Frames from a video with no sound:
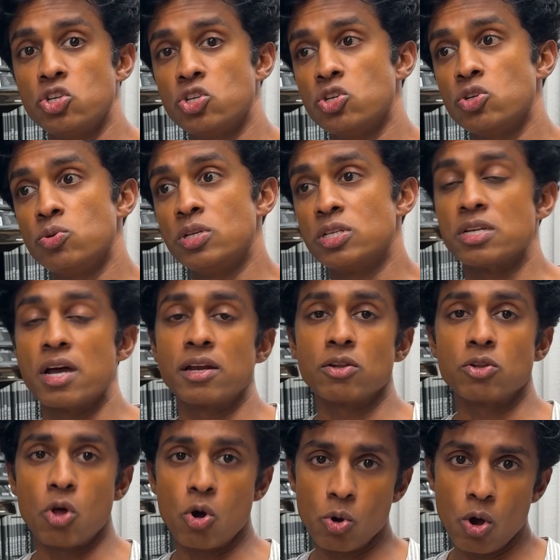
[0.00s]
to design a
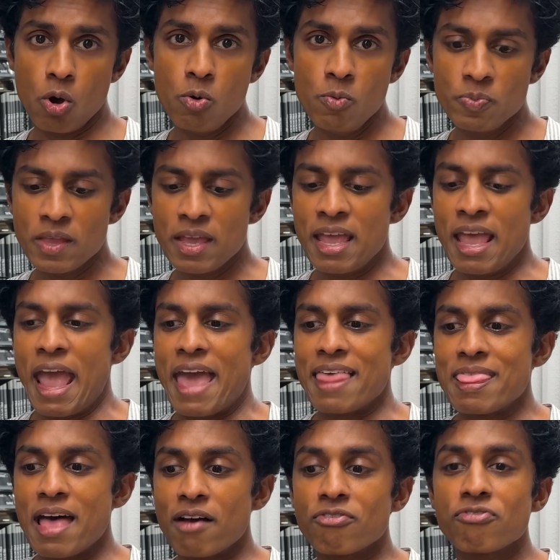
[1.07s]
logo, and
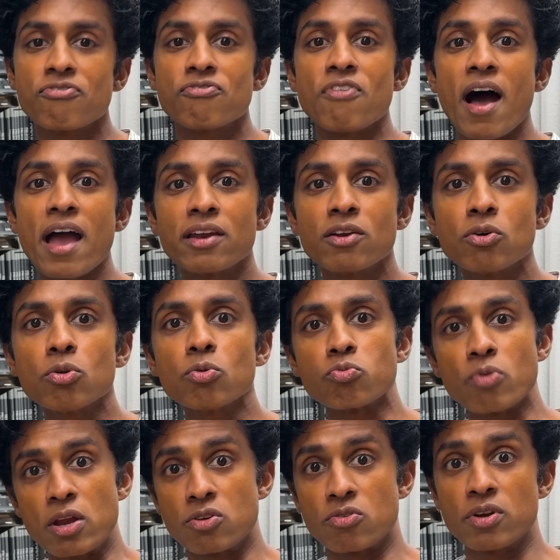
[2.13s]
that final
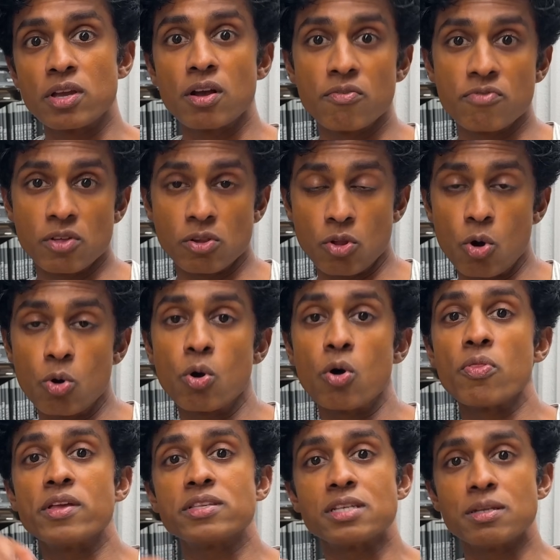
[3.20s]
rendering of the logo
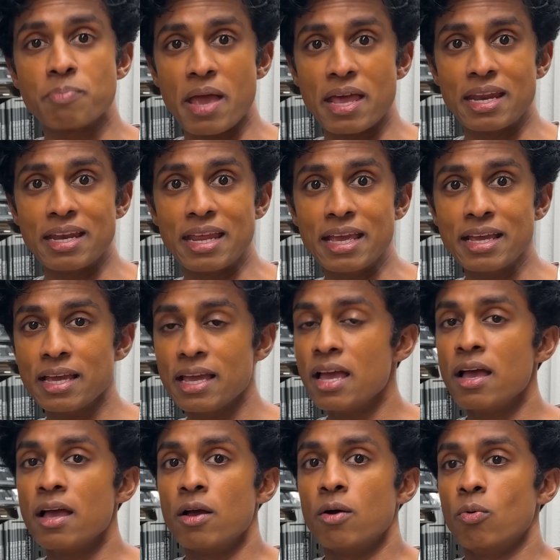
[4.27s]
that's in pen and ink,
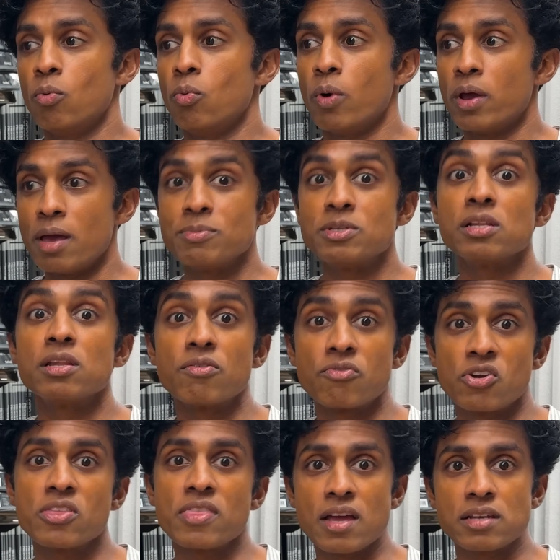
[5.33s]
when I'm
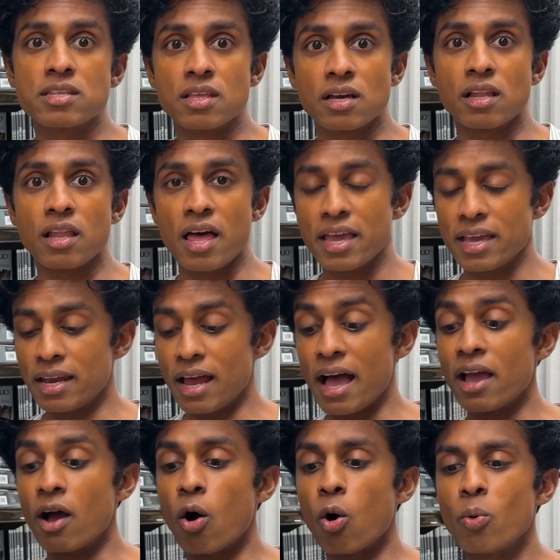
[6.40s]
delivering that to the client, I
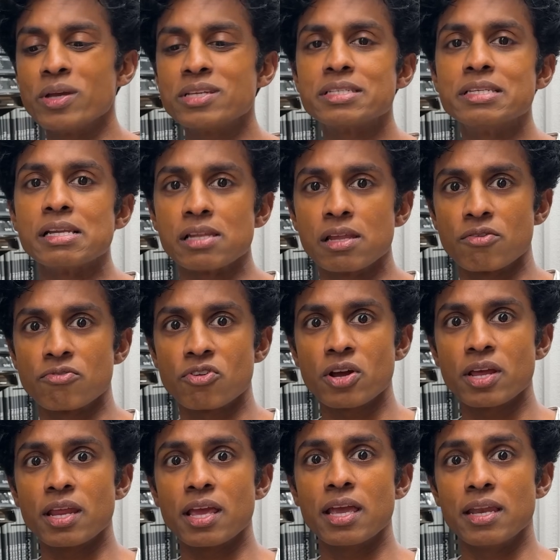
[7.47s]
always deliver it
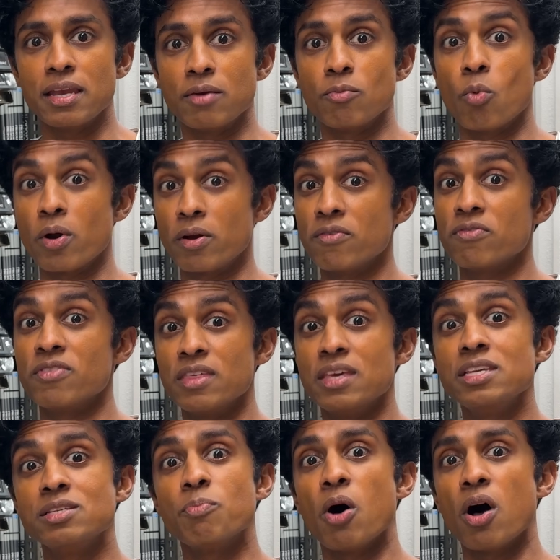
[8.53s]
in one of
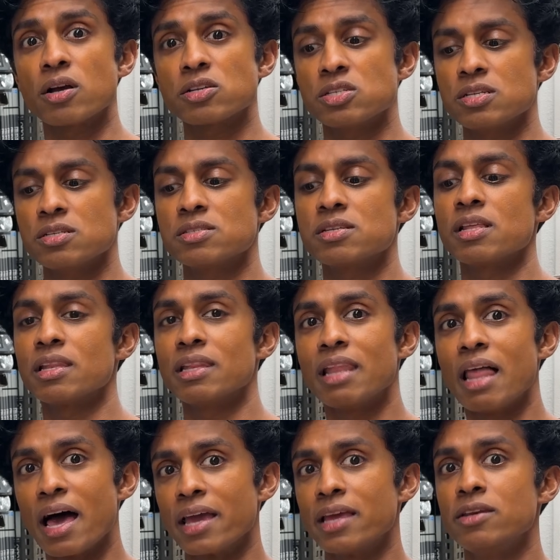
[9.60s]
these boxes
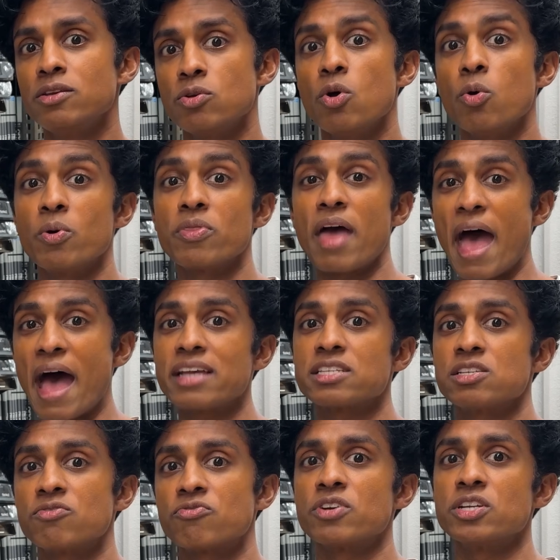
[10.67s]
lined with
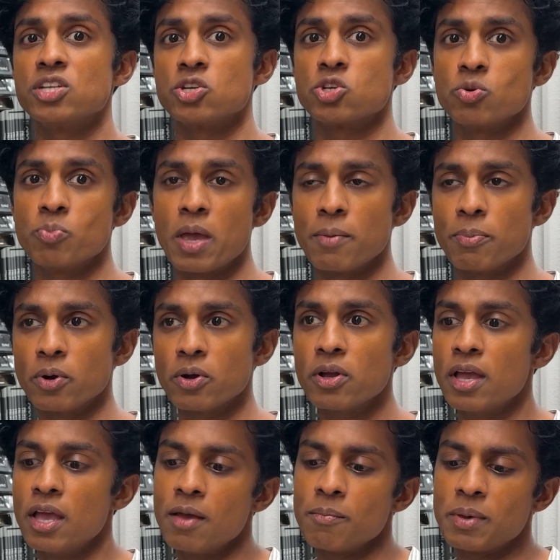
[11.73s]
acid-free tissue paper,
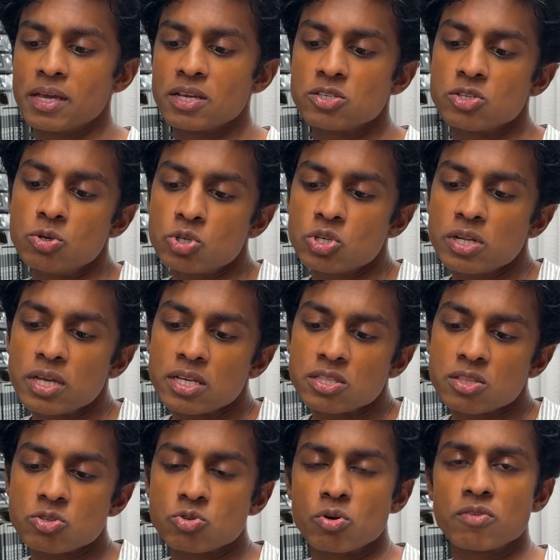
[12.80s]
because usually it's
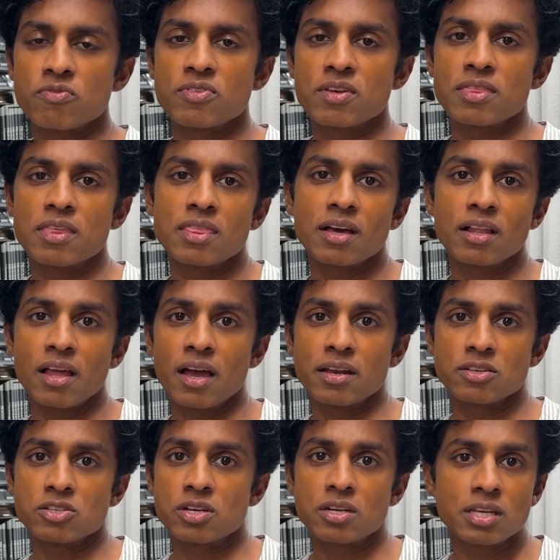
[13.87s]
the sort of thing that the client
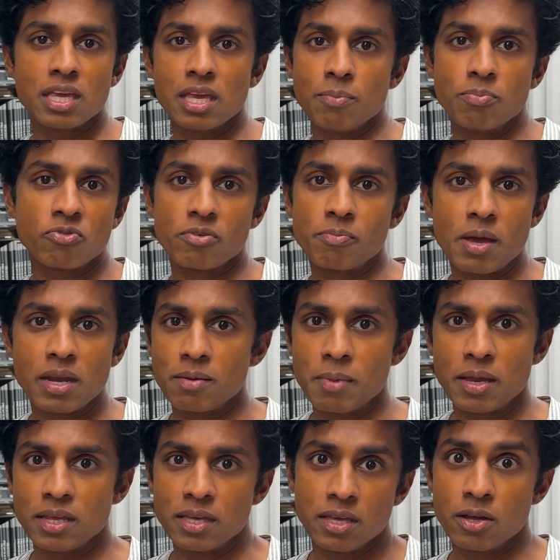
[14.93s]
is going to keep for many,
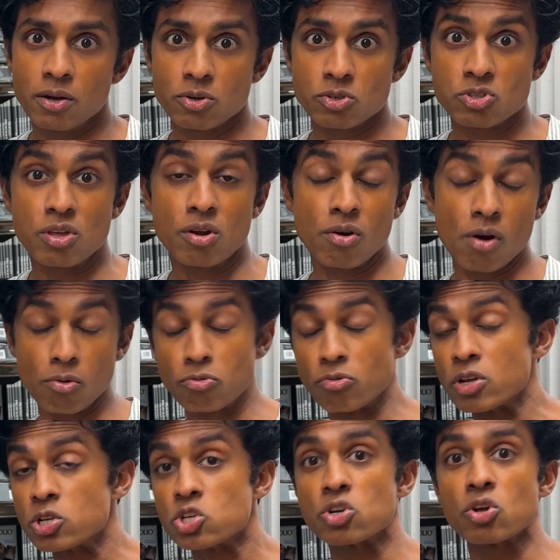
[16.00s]
many years, their
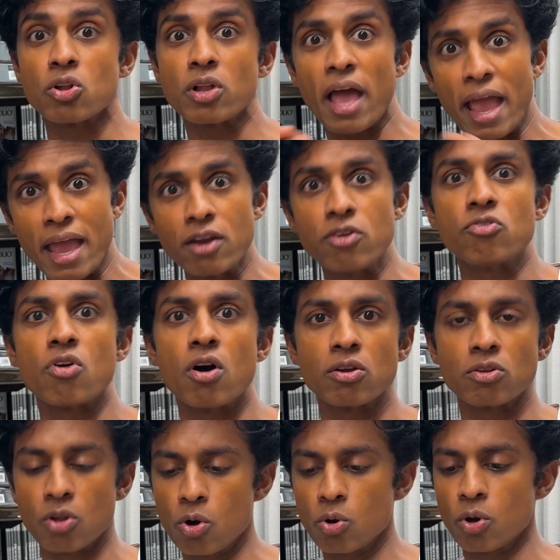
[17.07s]
original hand-drawn
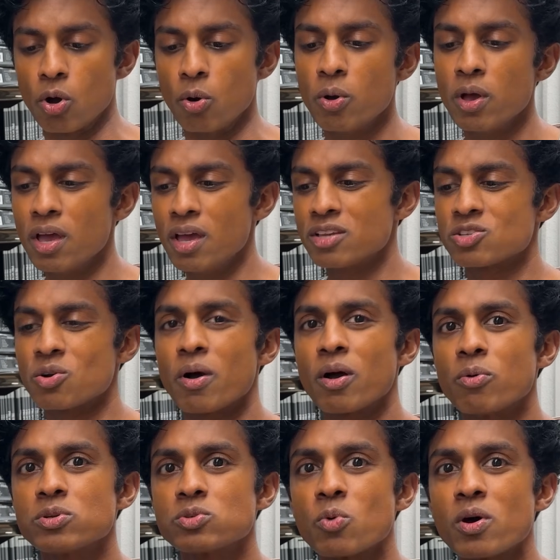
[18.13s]
logo. So I
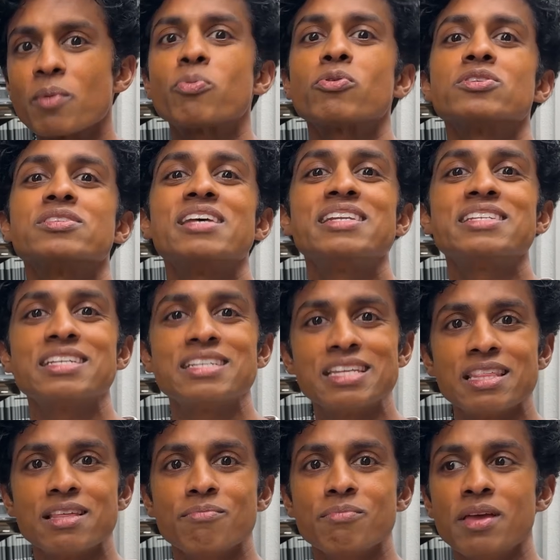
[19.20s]
always want to present it to
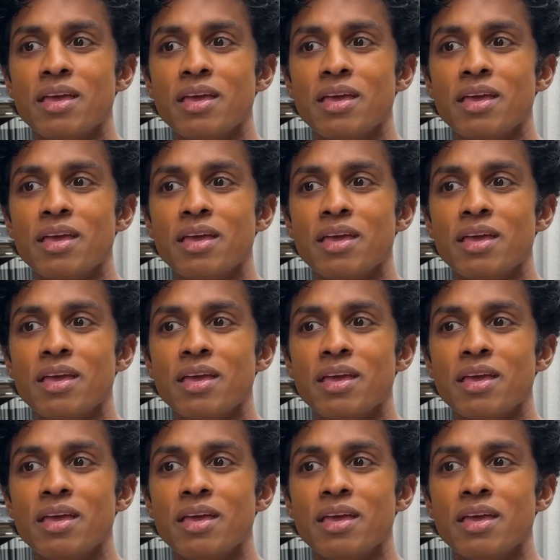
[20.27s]
them